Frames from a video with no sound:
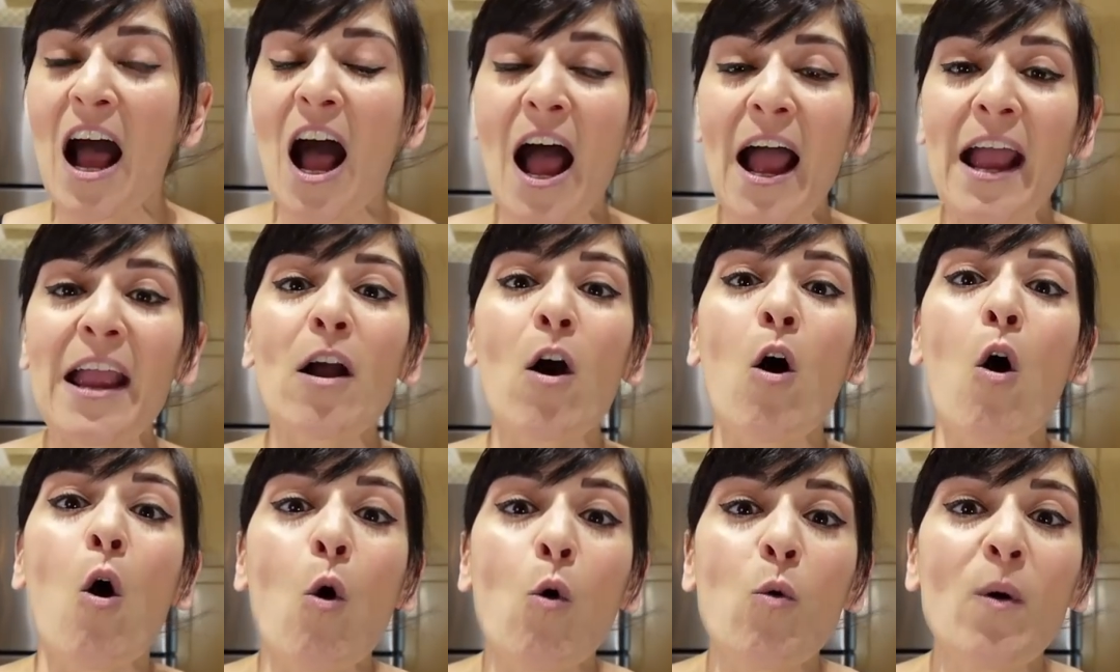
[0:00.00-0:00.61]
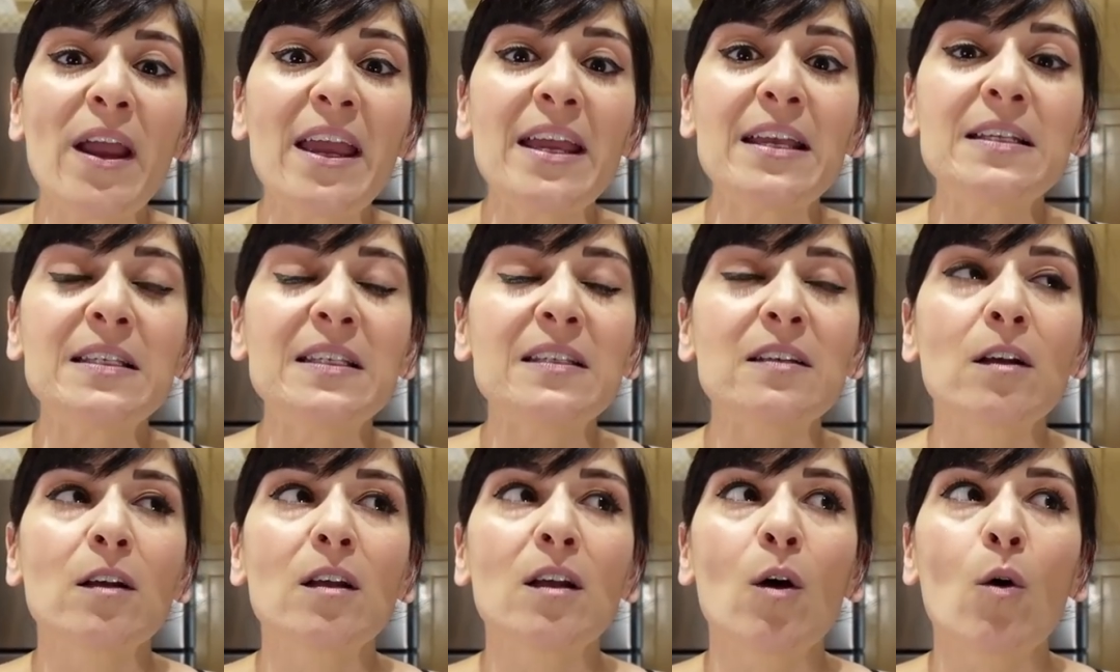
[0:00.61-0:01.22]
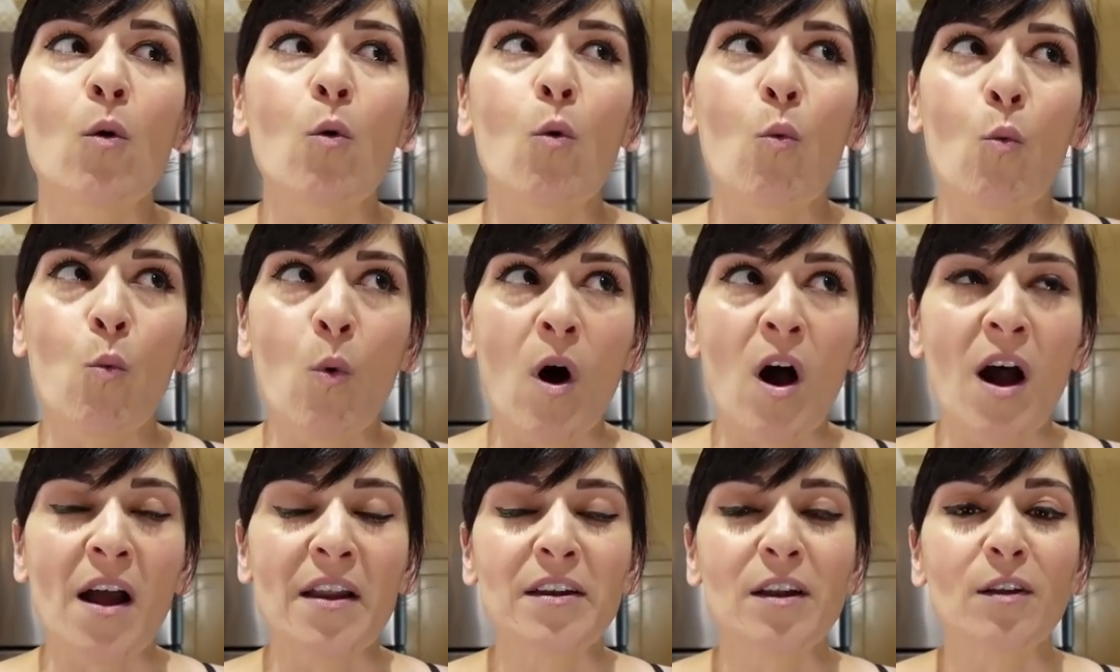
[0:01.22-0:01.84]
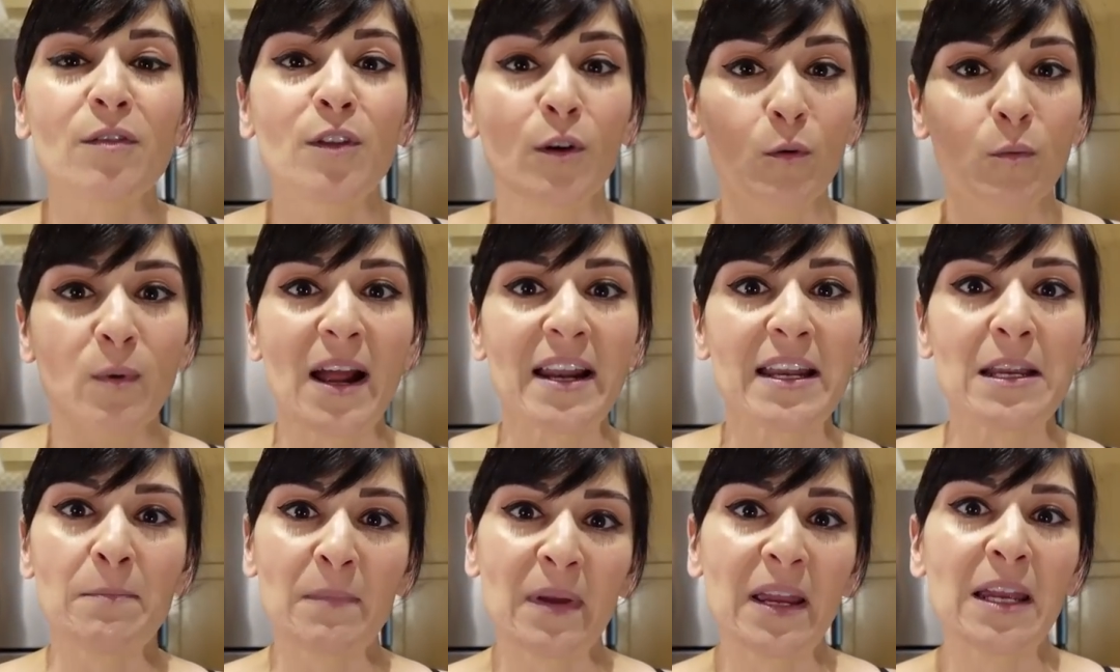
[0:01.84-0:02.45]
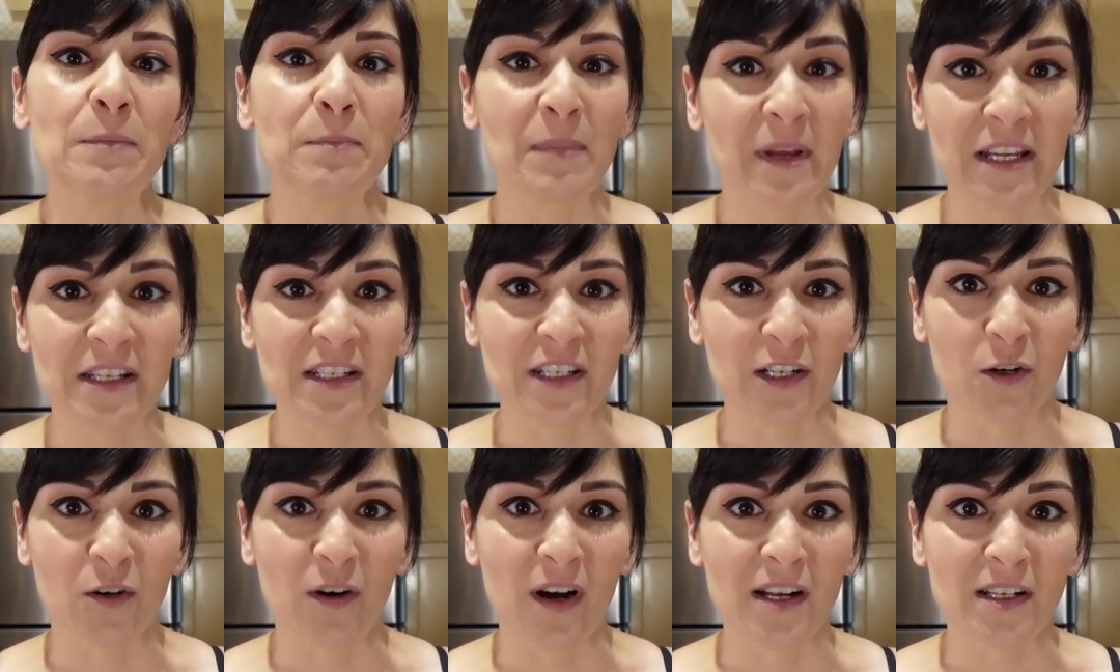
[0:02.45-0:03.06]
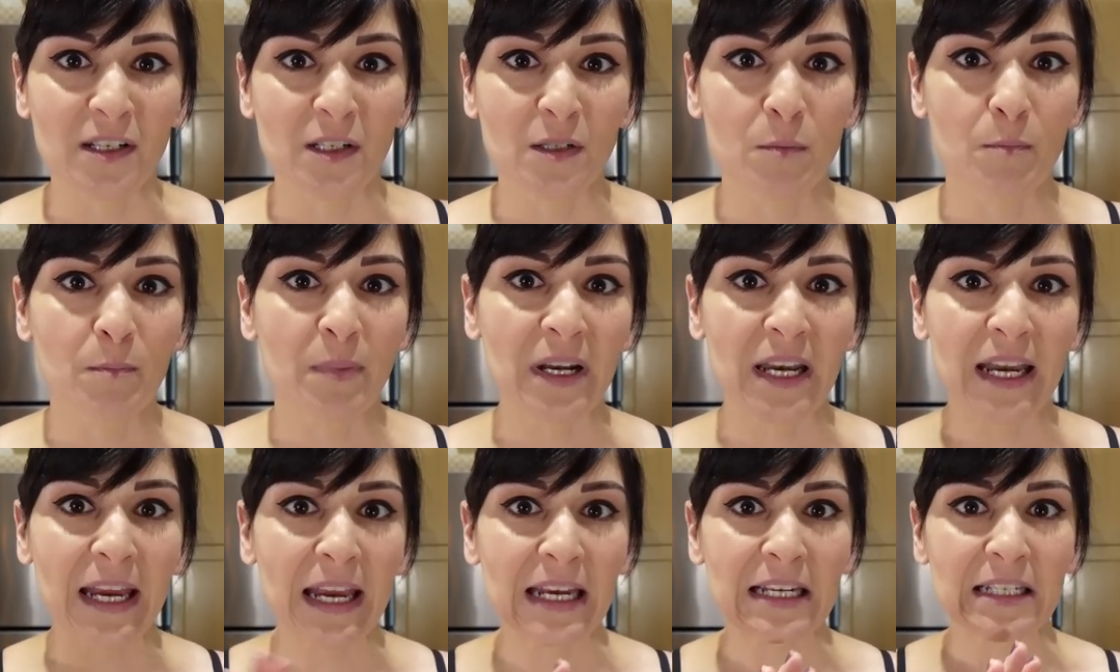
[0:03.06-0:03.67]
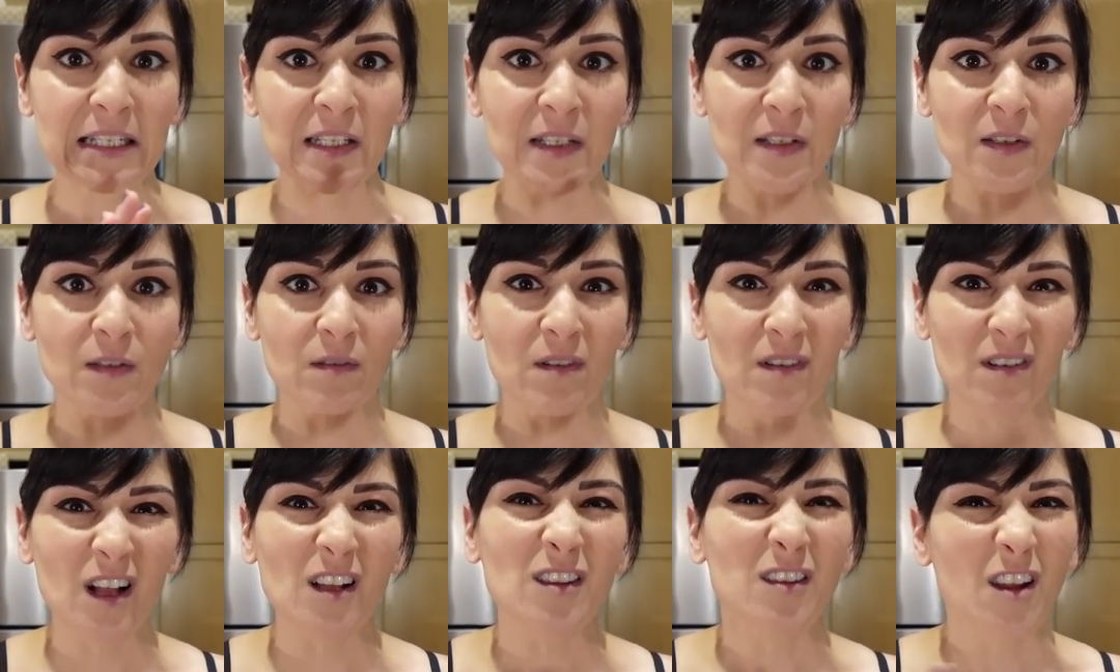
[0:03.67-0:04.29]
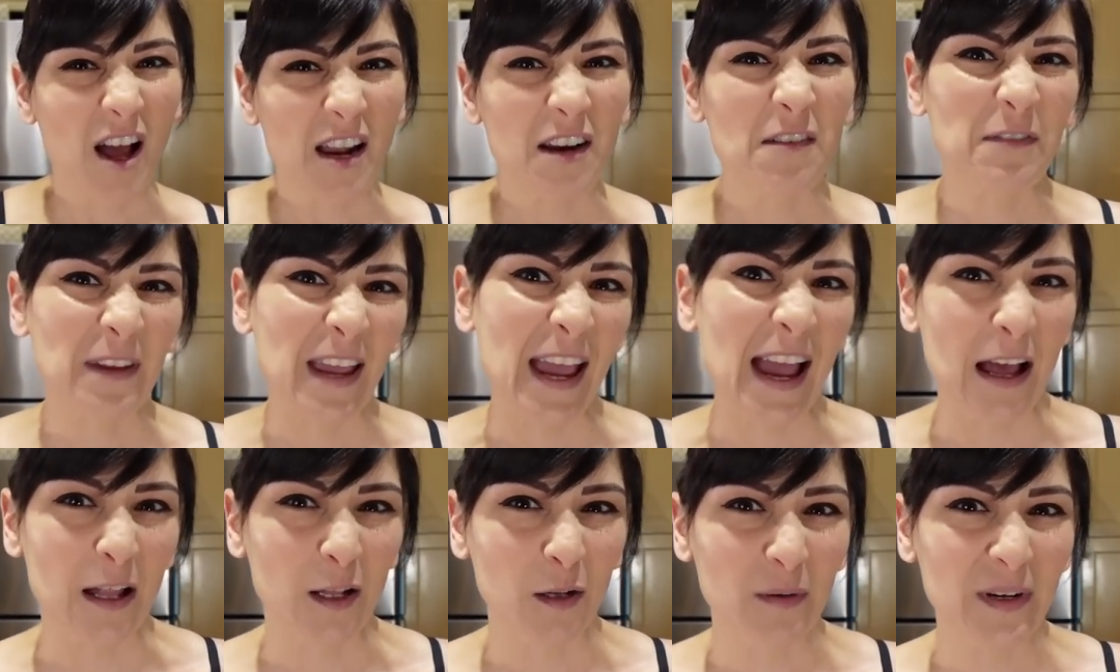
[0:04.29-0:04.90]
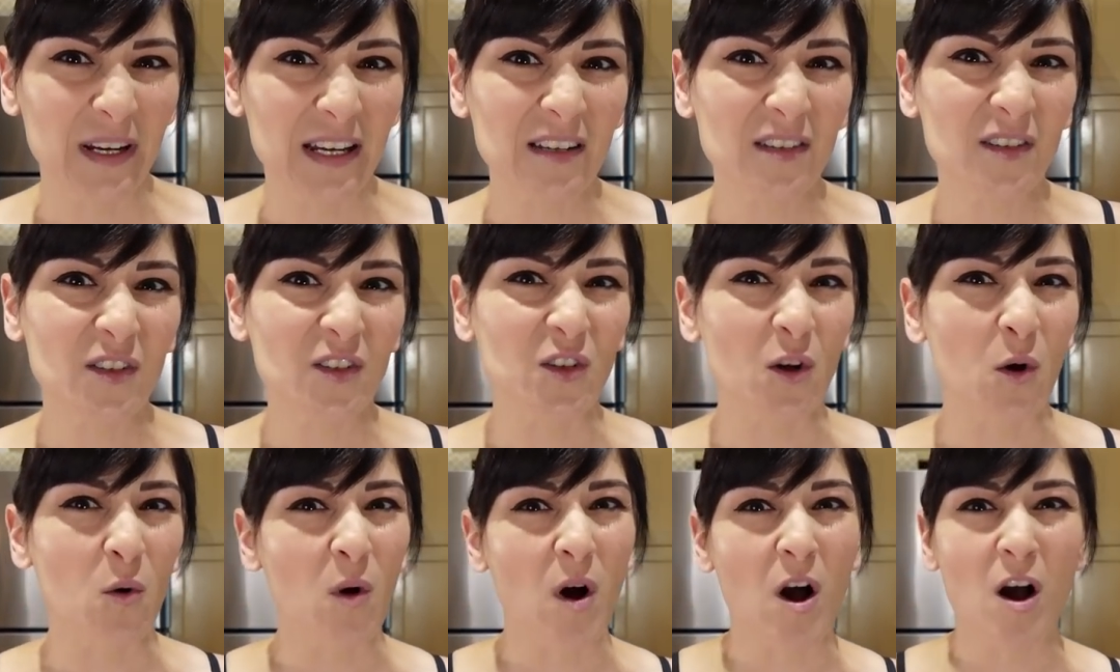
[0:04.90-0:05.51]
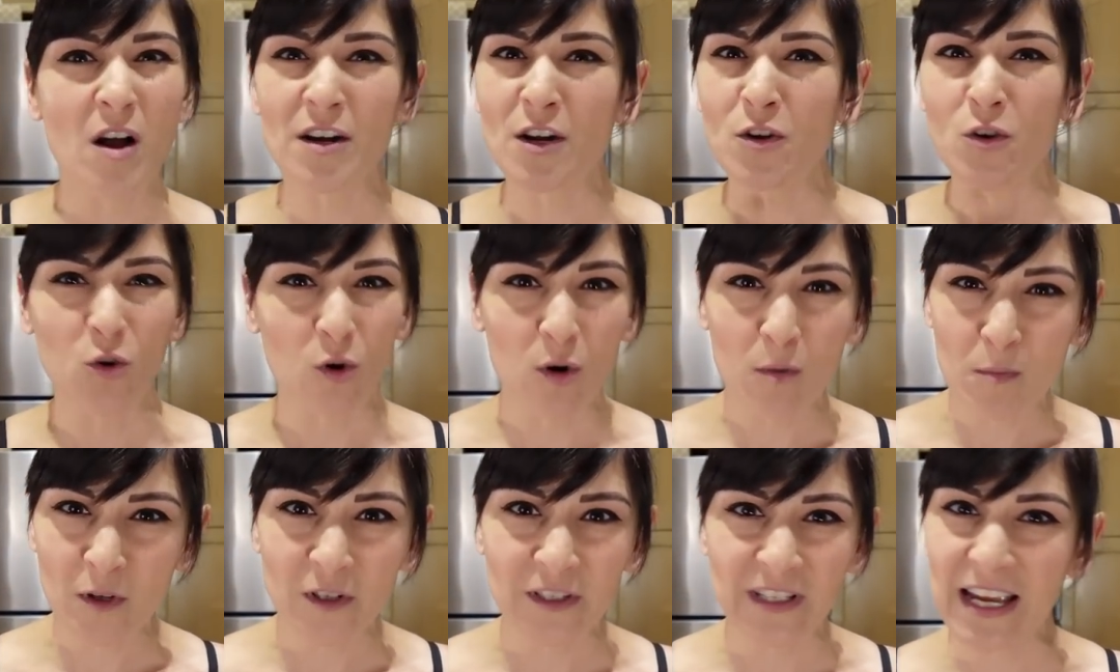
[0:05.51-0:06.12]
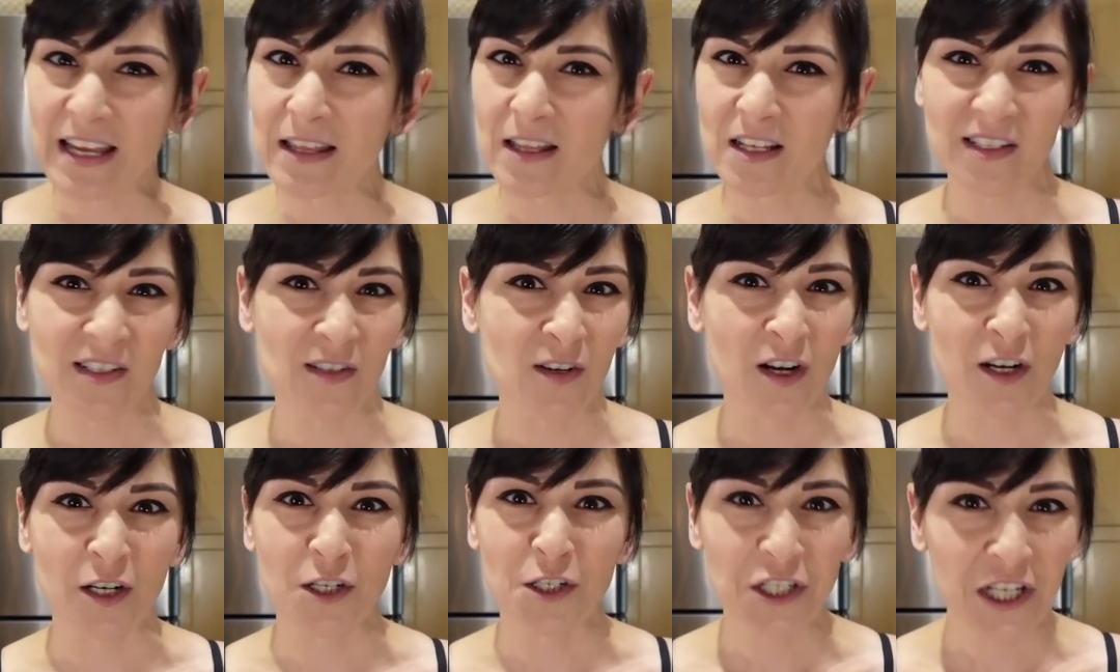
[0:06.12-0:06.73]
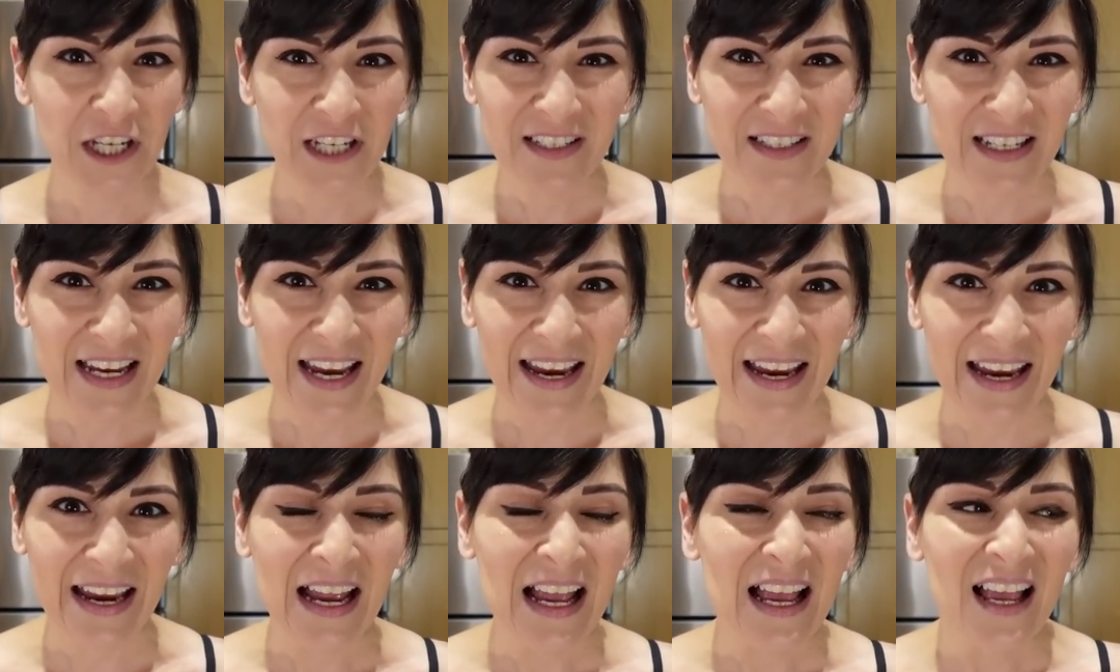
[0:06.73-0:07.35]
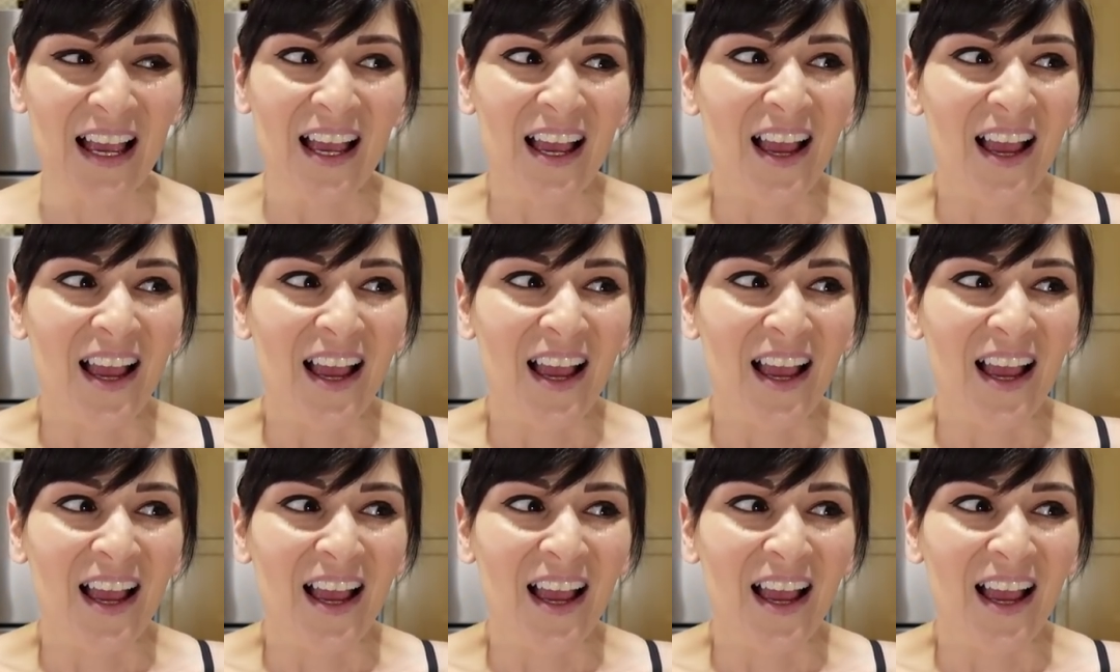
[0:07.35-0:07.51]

I always want the ready-made pizza crust, but it's a lot of calories. So on a normal day that's not a cheat day,